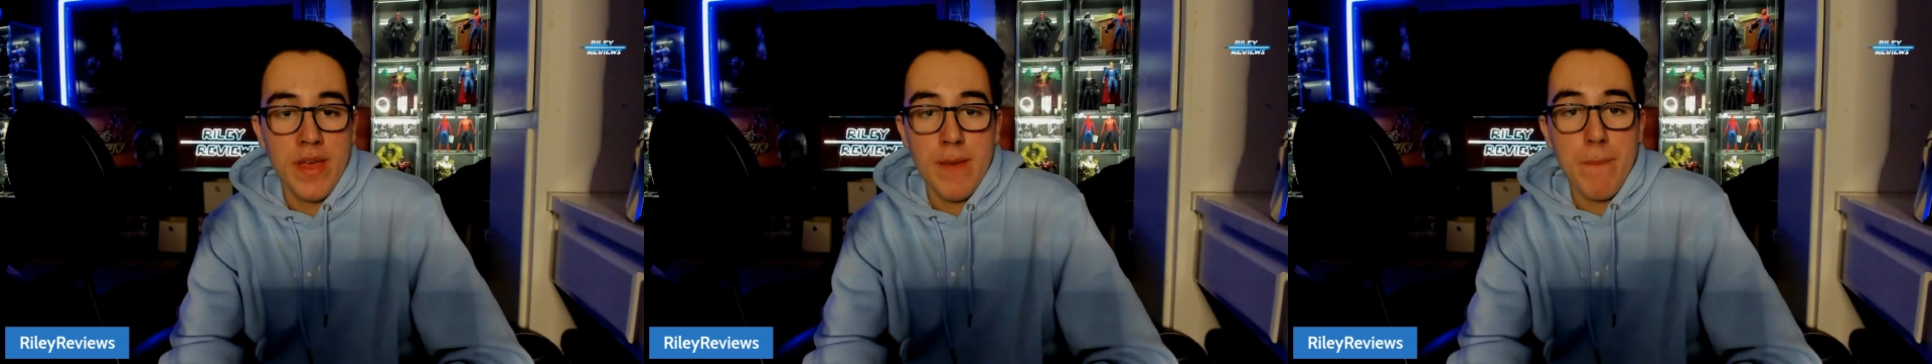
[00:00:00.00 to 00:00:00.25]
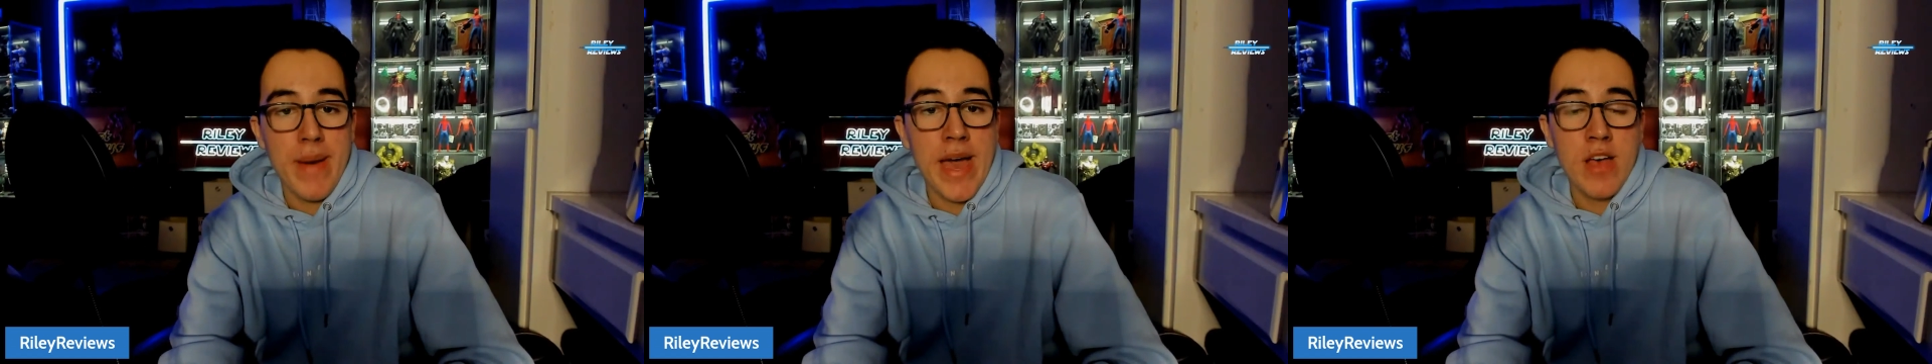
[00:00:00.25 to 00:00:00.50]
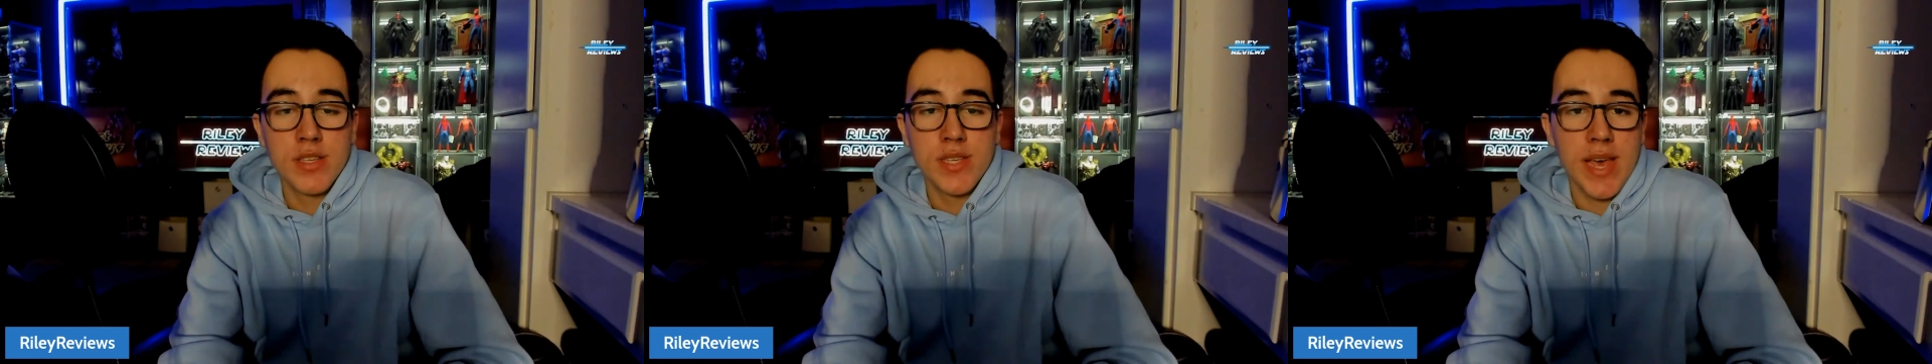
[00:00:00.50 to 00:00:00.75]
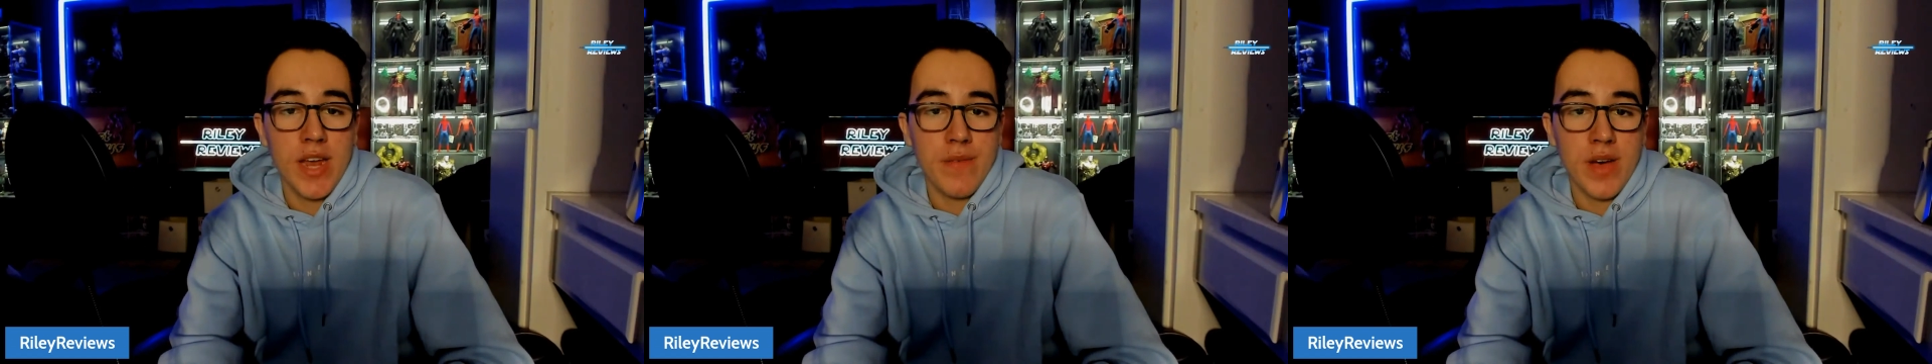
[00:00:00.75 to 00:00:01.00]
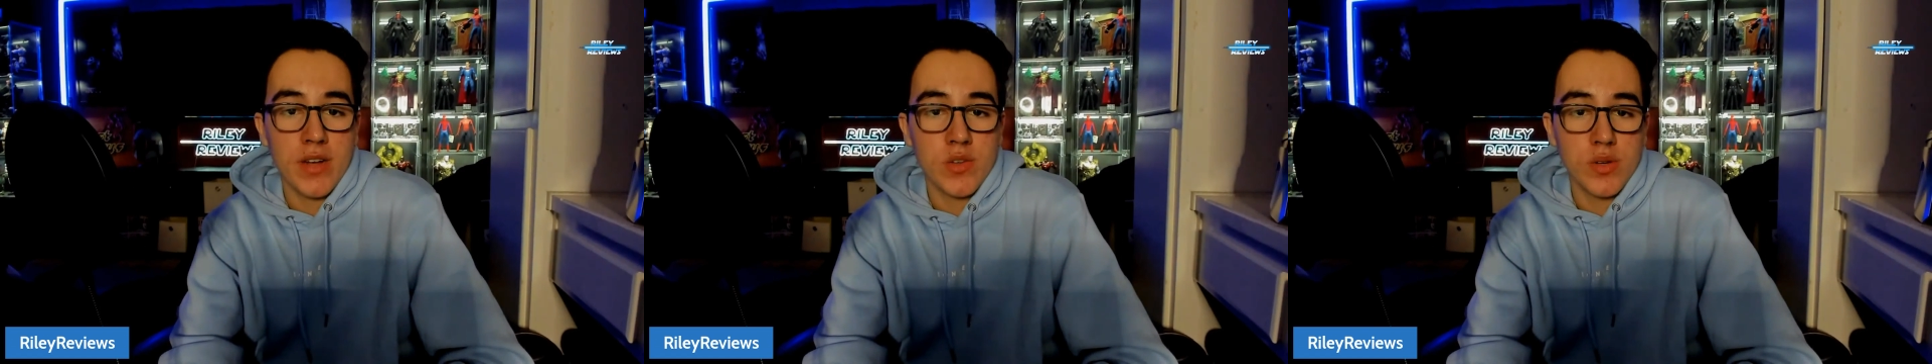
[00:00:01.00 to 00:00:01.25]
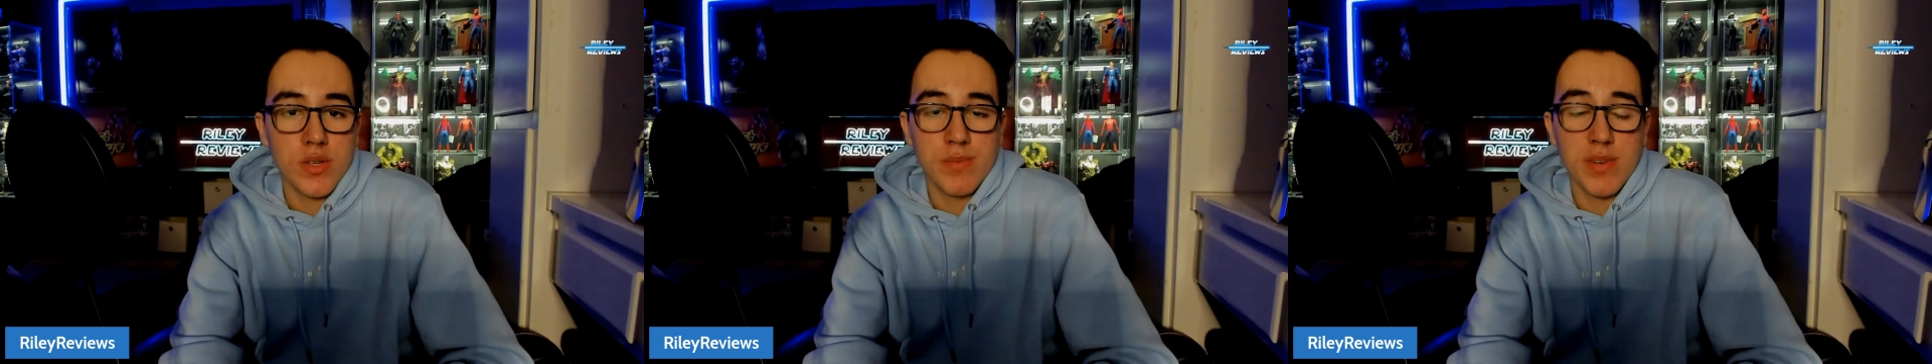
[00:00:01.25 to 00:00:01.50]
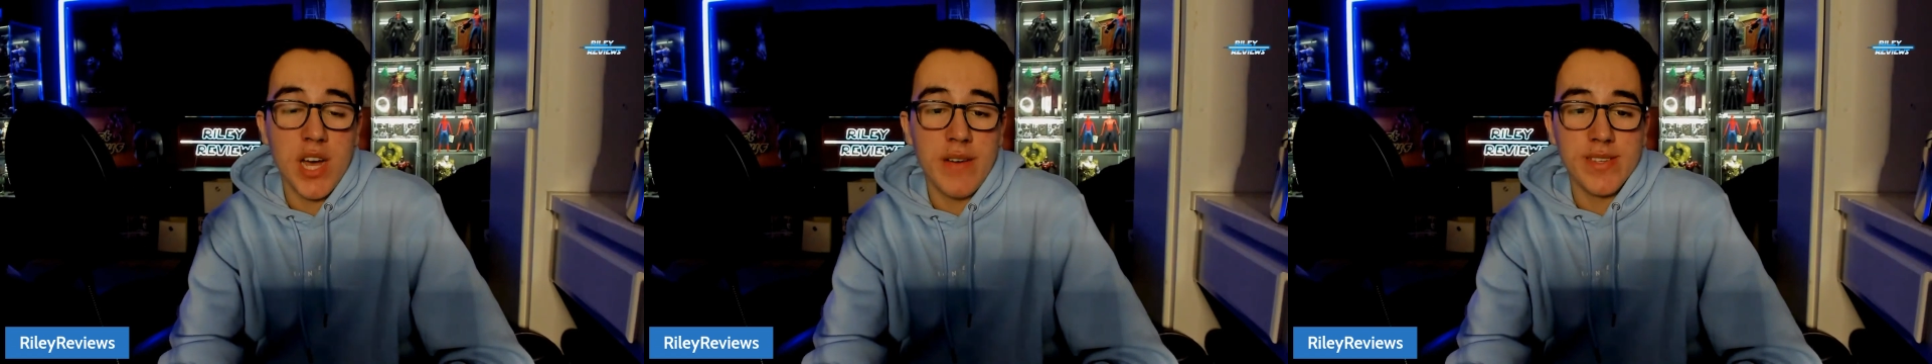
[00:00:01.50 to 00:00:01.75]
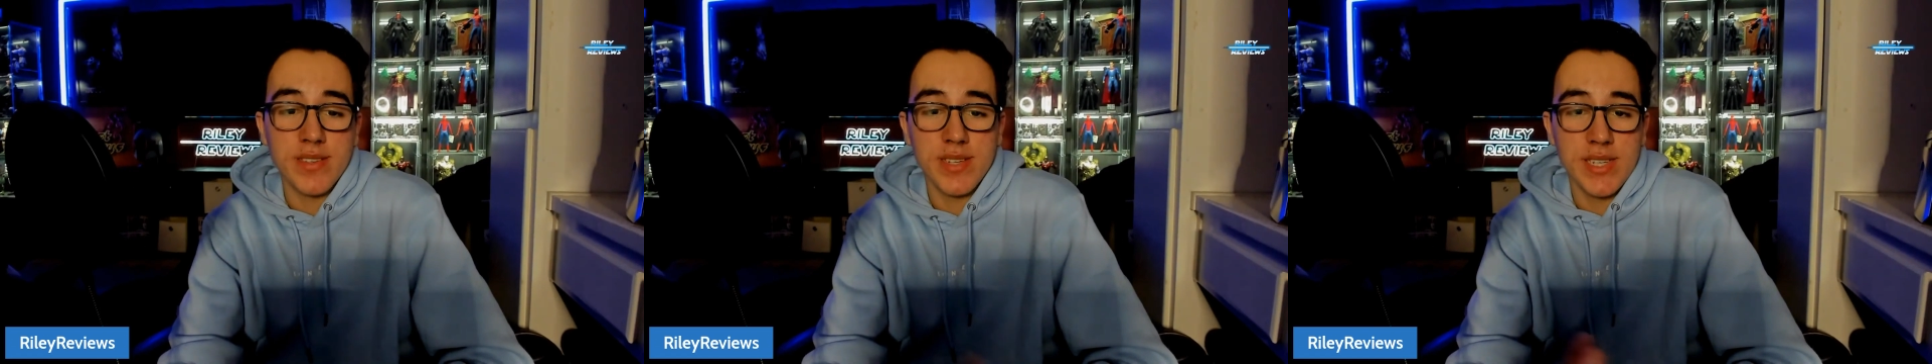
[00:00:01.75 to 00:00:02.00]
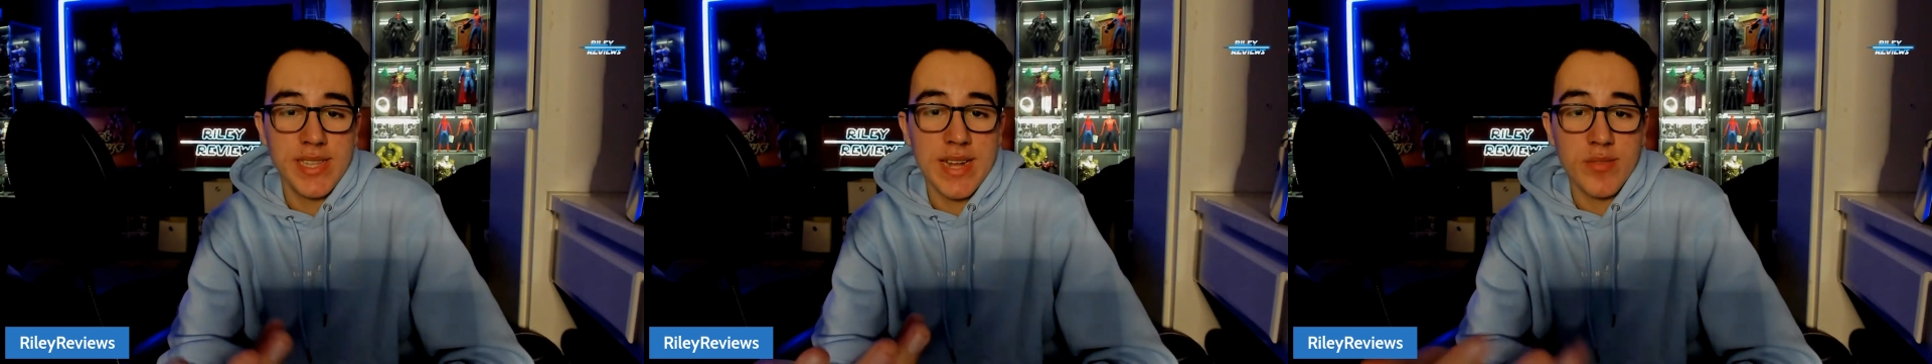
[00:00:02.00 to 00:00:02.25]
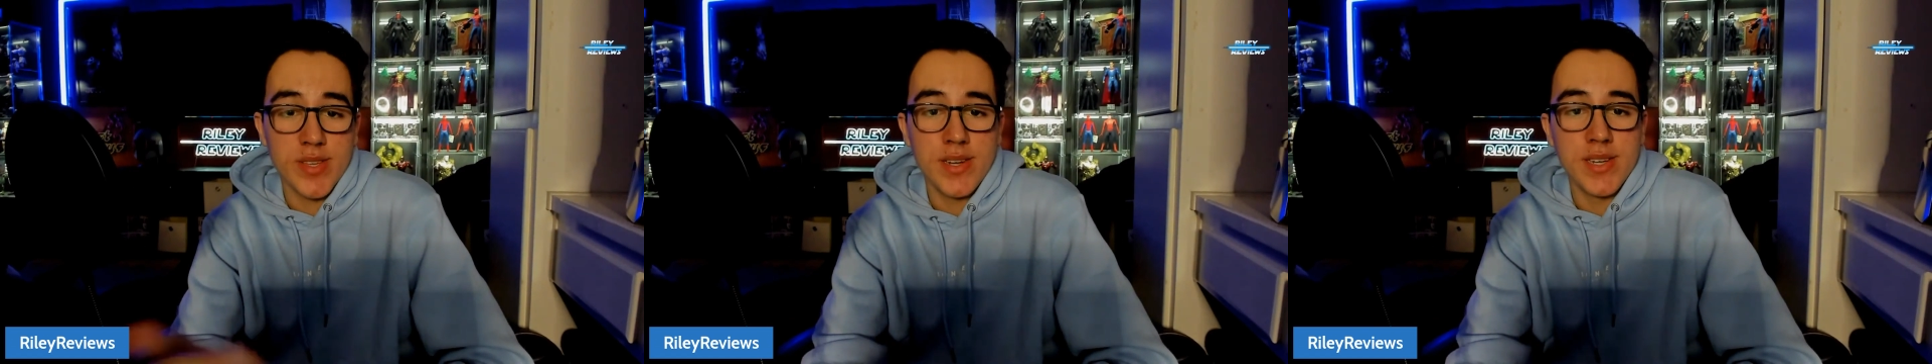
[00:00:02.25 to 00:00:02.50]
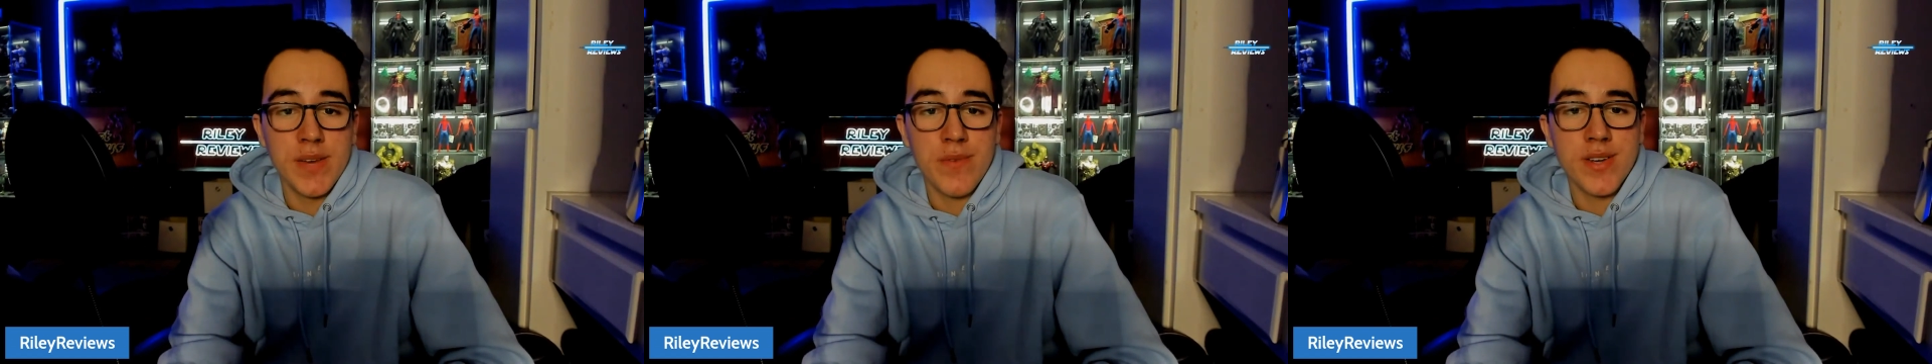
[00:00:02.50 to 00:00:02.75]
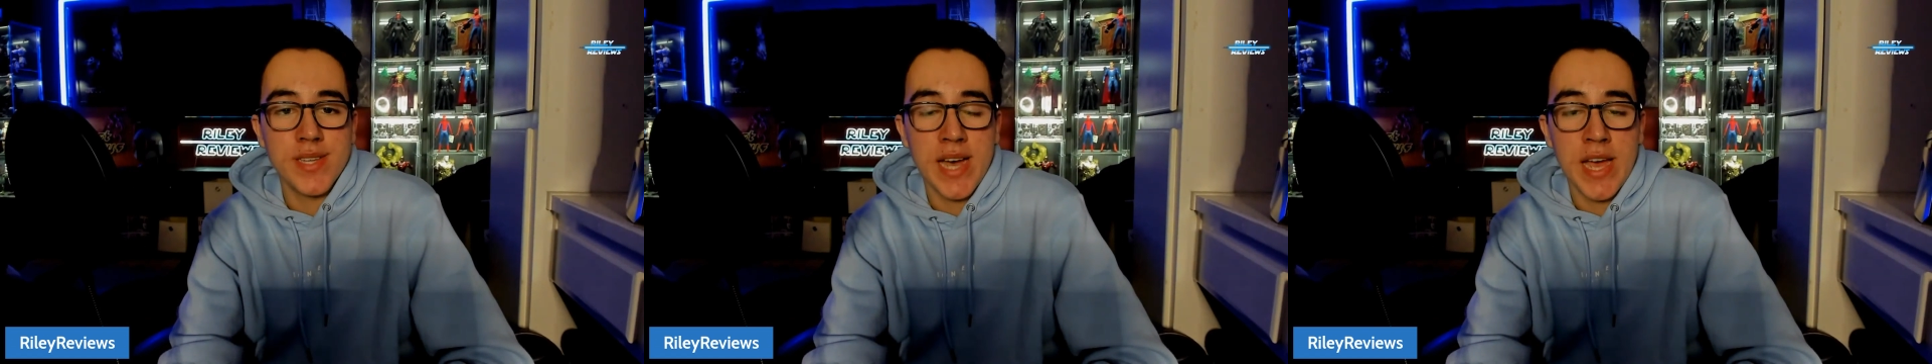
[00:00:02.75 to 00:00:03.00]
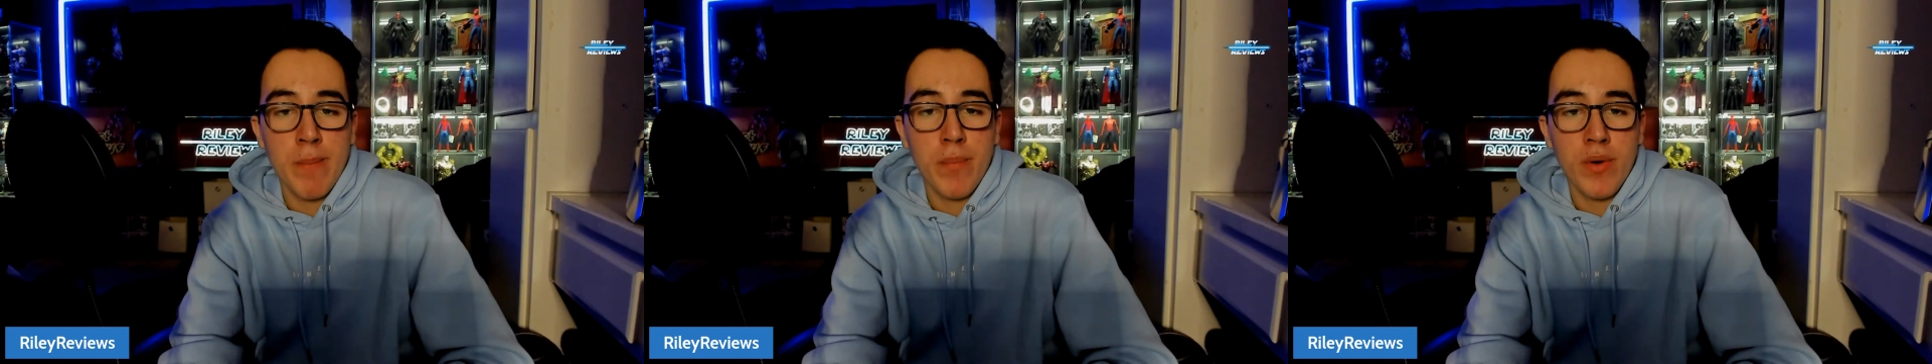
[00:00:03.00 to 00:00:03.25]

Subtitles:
miles ahead of Hot Toys, but obviously that was in a different time.